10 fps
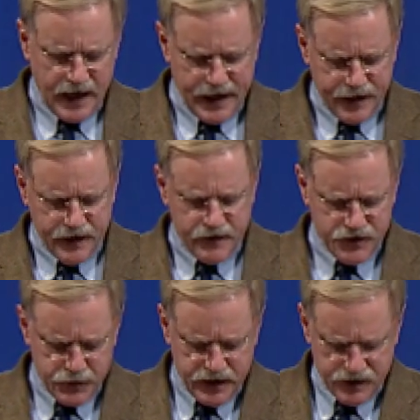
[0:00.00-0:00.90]
I think this
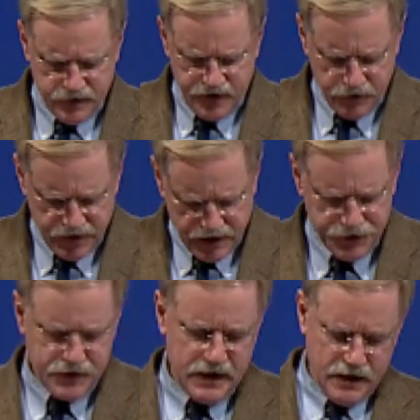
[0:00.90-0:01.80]
means a few
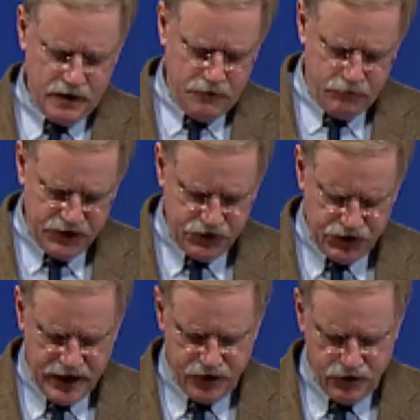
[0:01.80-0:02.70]
things.
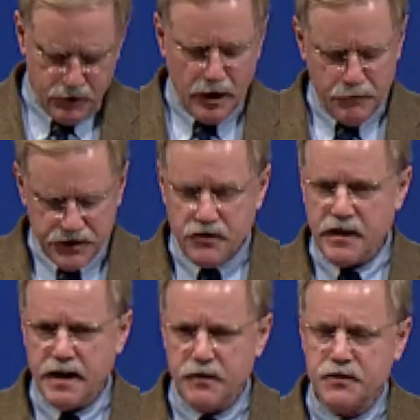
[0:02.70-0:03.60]
Mr.
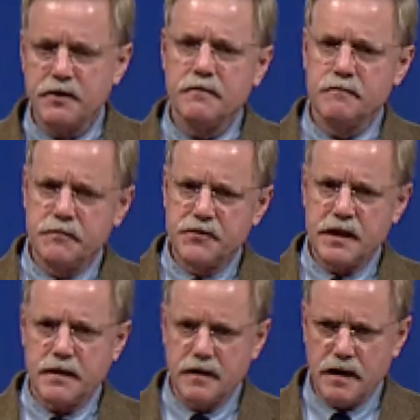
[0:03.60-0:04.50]
Henderson,
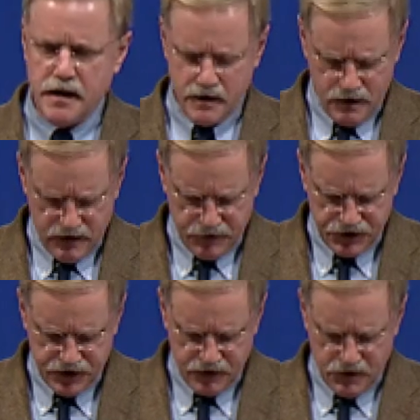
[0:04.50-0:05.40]
second guy in our
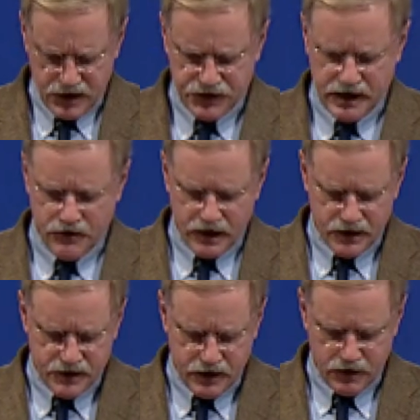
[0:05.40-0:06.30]
embassy in Moscow, got a
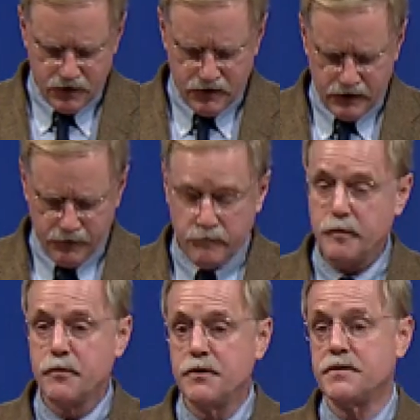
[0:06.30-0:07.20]
telegram from a
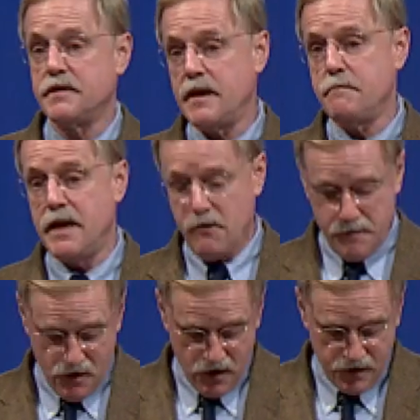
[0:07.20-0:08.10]
person named Mary
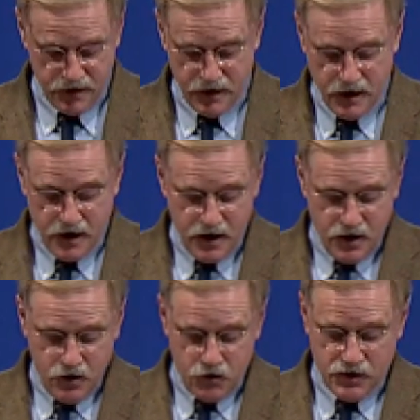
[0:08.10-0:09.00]
Martin,
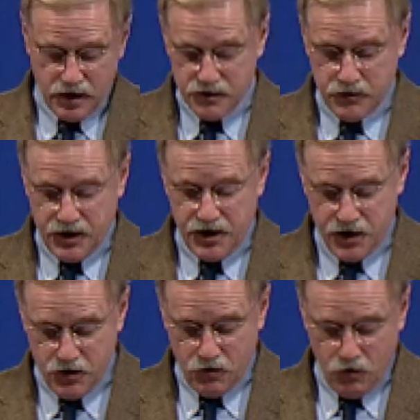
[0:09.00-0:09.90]
whose husband
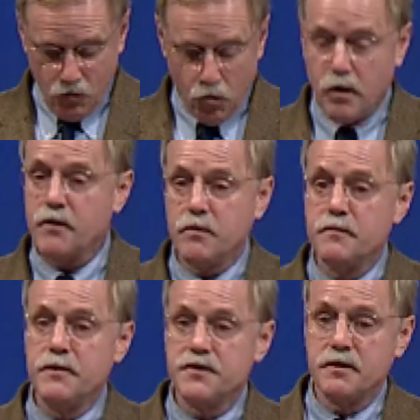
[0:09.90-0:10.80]
Hugh worked with
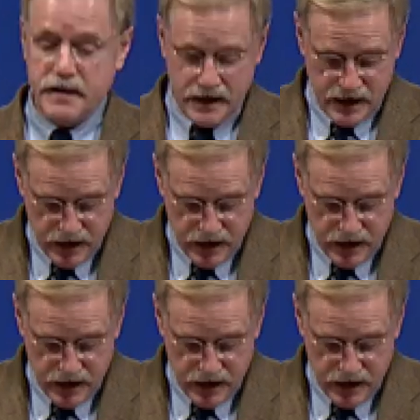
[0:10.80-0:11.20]
Mr. Ekal